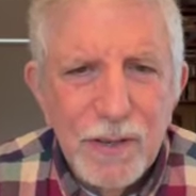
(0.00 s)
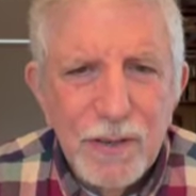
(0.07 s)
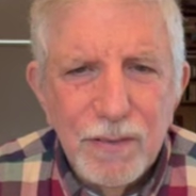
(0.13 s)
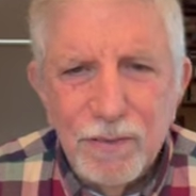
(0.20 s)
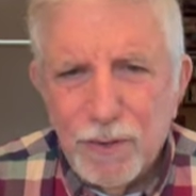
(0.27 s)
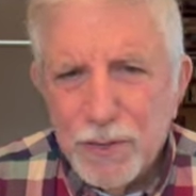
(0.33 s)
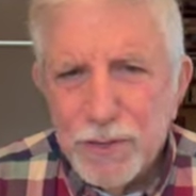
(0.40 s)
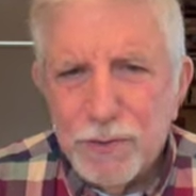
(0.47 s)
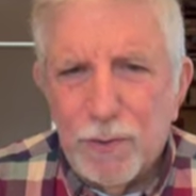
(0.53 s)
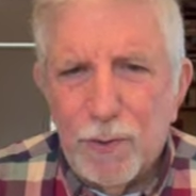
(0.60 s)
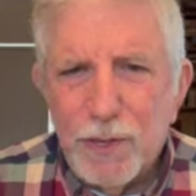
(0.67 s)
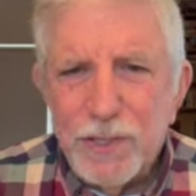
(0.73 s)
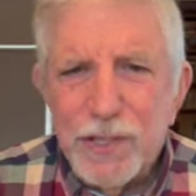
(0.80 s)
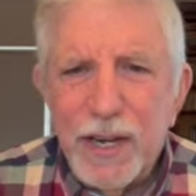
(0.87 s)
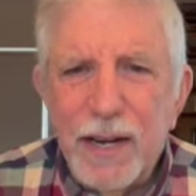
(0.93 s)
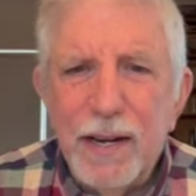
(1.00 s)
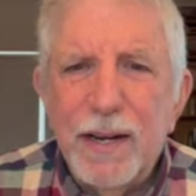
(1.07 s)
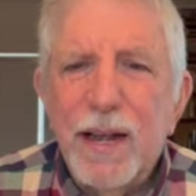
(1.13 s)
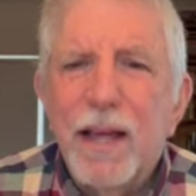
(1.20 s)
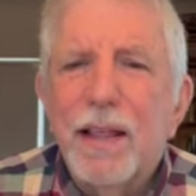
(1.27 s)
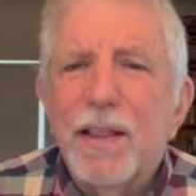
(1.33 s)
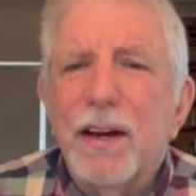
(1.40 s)
Verse 14,
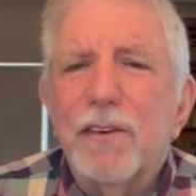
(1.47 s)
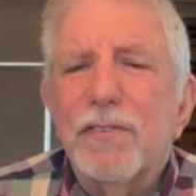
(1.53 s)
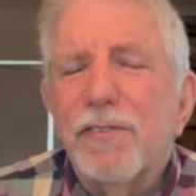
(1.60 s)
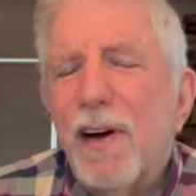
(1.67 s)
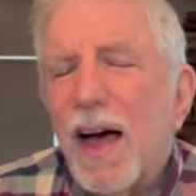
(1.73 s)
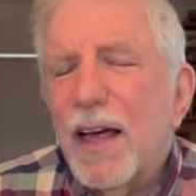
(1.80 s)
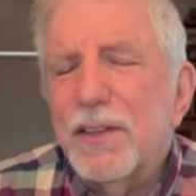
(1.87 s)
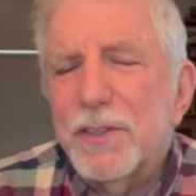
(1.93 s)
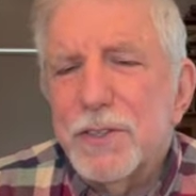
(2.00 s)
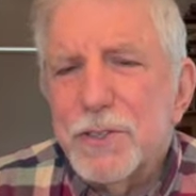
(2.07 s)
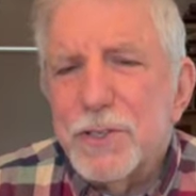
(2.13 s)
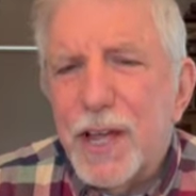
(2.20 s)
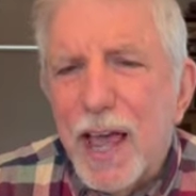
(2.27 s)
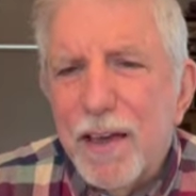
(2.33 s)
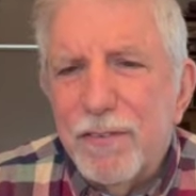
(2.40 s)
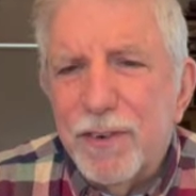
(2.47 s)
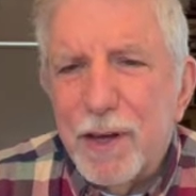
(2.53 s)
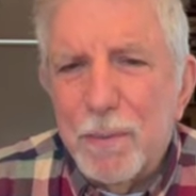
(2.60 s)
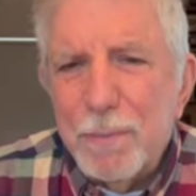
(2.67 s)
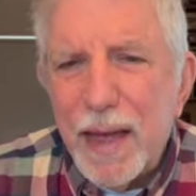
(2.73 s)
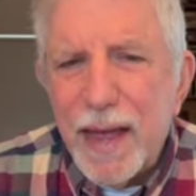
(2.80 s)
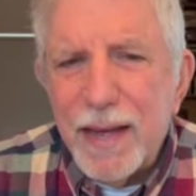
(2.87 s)
their fathers gave
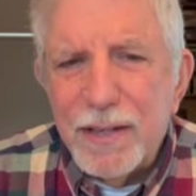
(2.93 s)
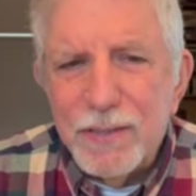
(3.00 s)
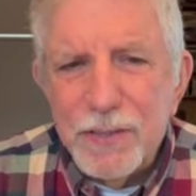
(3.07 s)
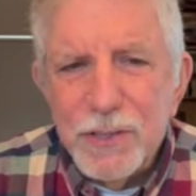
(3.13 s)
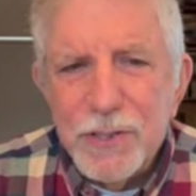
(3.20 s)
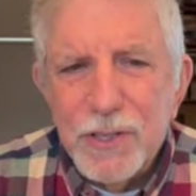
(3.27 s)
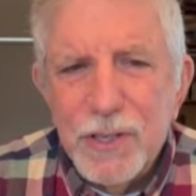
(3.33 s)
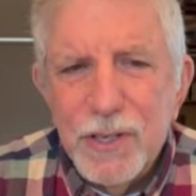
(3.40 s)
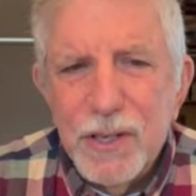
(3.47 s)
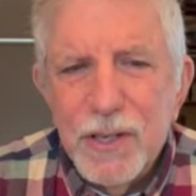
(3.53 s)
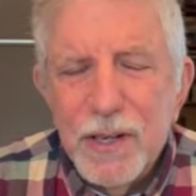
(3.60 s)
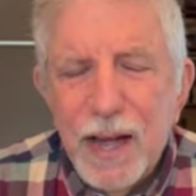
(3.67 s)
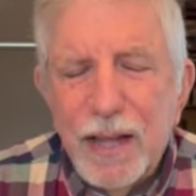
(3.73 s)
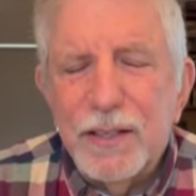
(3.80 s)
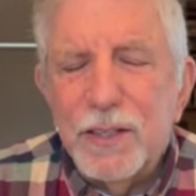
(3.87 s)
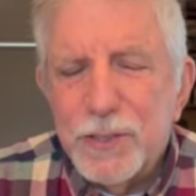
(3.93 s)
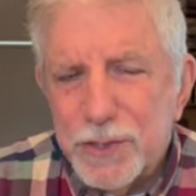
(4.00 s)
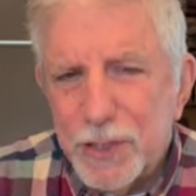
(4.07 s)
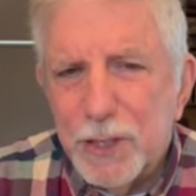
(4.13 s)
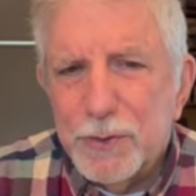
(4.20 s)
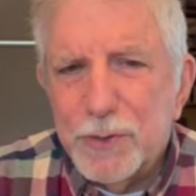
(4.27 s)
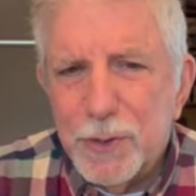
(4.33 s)
commands and the
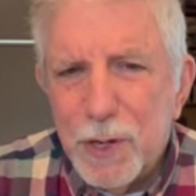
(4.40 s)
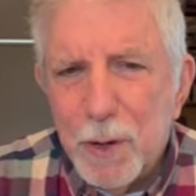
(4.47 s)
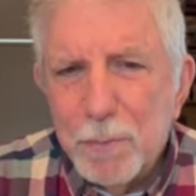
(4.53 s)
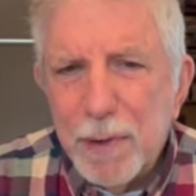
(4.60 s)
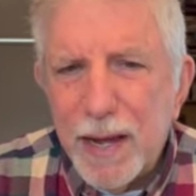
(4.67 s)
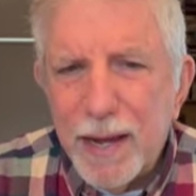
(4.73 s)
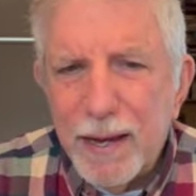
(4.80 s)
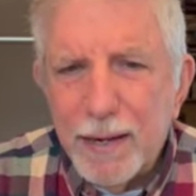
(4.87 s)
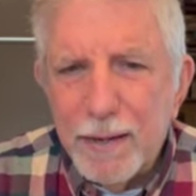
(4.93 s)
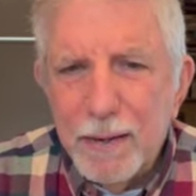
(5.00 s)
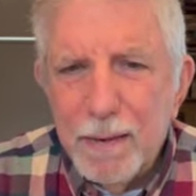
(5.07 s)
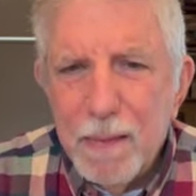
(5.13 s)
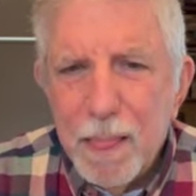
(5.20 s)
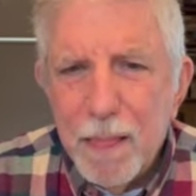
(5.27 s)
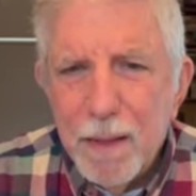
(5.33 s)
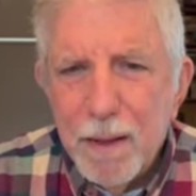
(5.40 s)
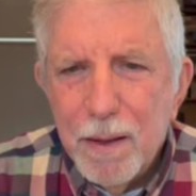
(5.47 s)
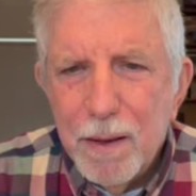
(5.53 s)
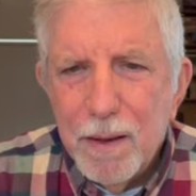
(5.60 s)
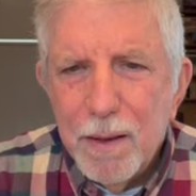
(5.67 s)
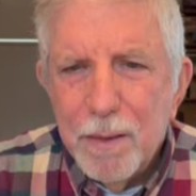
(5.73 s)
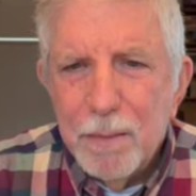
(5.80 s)
children obeyed.
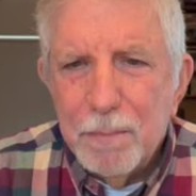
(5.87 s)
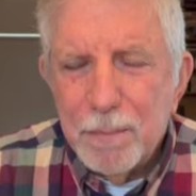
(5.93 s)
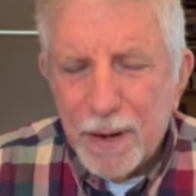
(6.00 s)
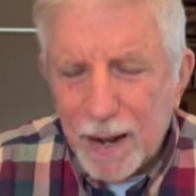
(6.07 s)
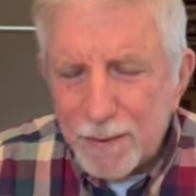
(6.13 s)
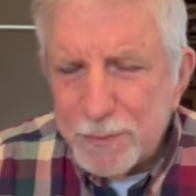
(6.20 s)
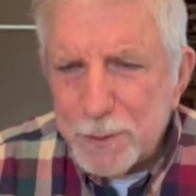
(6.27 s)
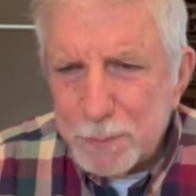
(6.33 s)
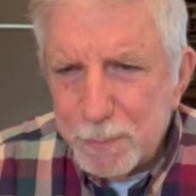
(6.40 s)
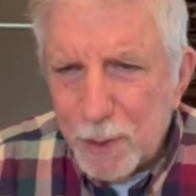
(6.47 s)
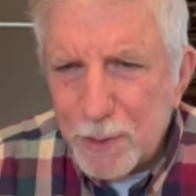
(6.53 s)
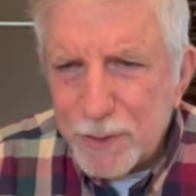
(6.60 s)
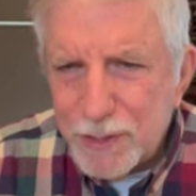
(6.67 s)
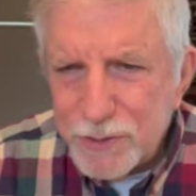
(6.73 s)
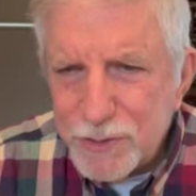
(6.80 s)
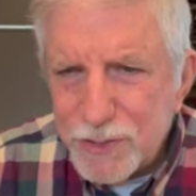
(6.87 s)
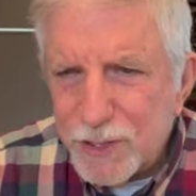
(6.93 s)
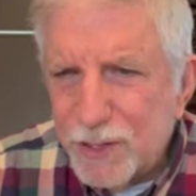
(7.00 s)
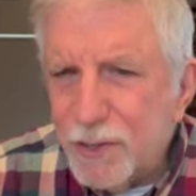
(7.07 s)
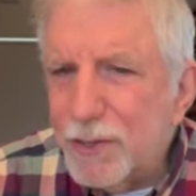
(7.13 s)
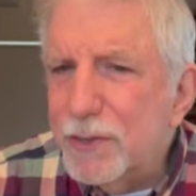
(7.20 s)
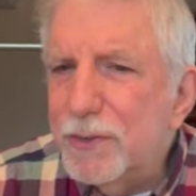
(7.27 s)
But I've spoken to
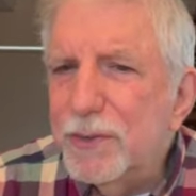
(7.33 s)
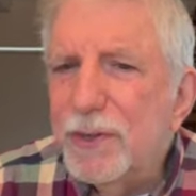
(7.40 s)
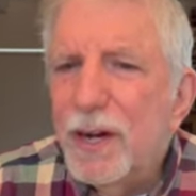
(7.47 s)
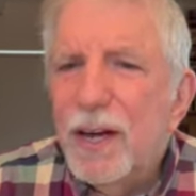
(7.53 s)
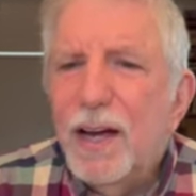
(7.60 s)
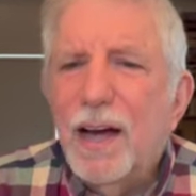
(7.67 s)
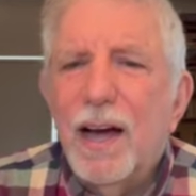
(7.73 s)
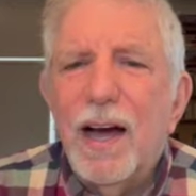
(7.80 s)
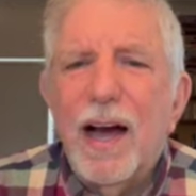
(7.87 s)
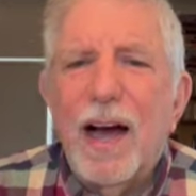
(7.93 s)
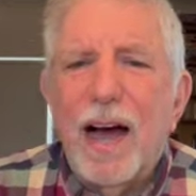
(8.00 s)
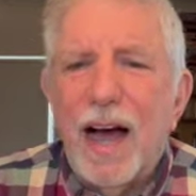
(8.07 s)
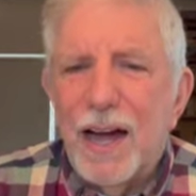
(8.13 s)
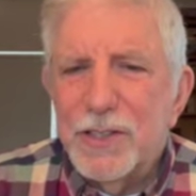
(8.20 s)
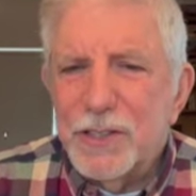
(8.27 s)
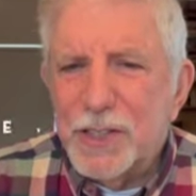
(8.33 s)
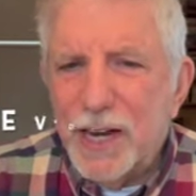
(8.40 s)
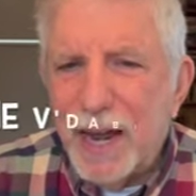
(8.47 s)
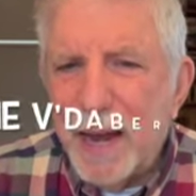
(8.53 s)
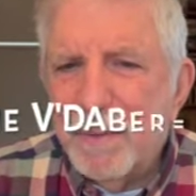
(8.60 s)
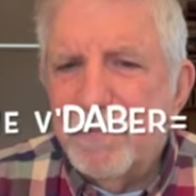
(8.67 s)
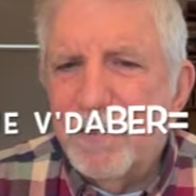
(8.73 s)
you,
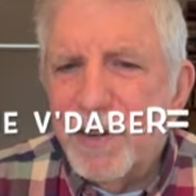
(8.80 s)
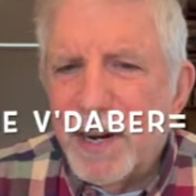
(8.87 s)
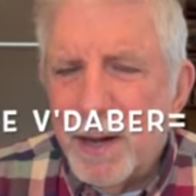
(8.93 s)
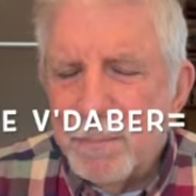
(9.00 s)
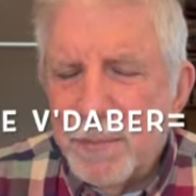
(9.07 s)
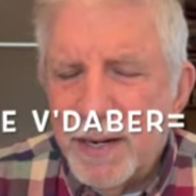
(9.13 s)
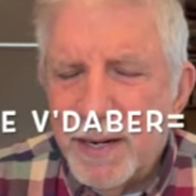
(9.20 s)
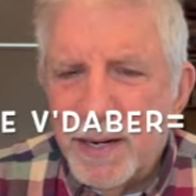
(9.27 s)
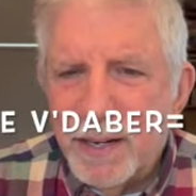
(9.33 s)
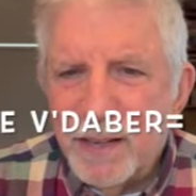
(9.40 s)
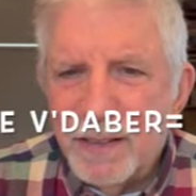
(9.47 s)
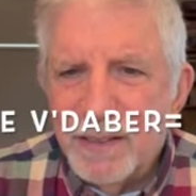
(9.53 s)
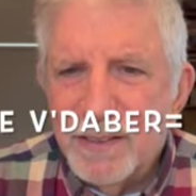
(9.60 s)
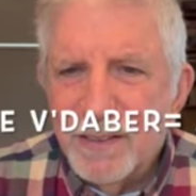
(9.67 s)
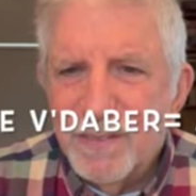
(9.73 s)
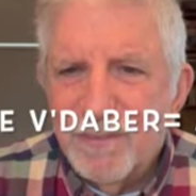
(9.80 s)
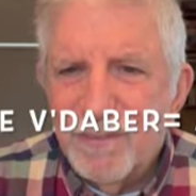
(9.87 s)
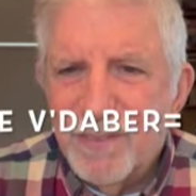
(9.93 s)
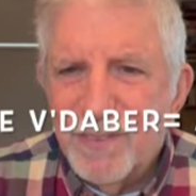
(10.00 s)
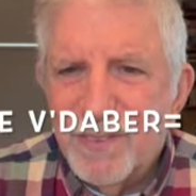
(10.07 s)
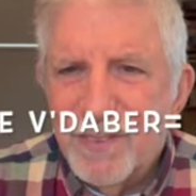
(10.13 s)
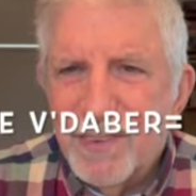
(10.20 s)
Hashkem v'daber.
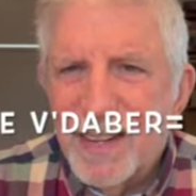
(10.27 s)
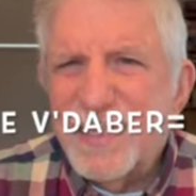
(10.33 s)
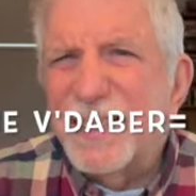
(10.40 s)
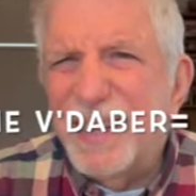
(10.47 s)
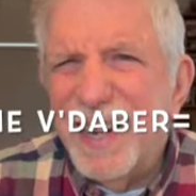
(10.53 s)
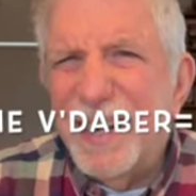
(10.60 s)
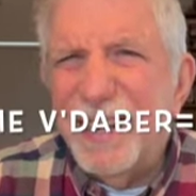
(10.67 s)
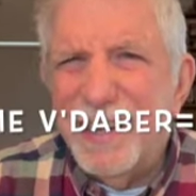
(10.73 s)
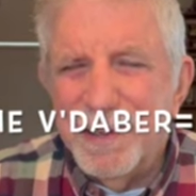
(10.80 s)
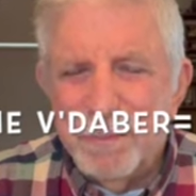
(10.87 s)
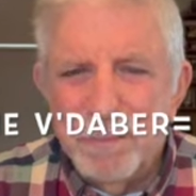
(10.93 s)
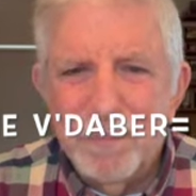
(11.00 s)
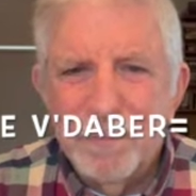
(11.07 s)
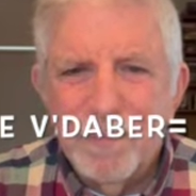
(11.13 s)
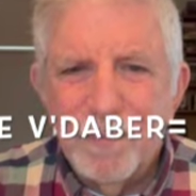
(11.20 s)
It's an idiom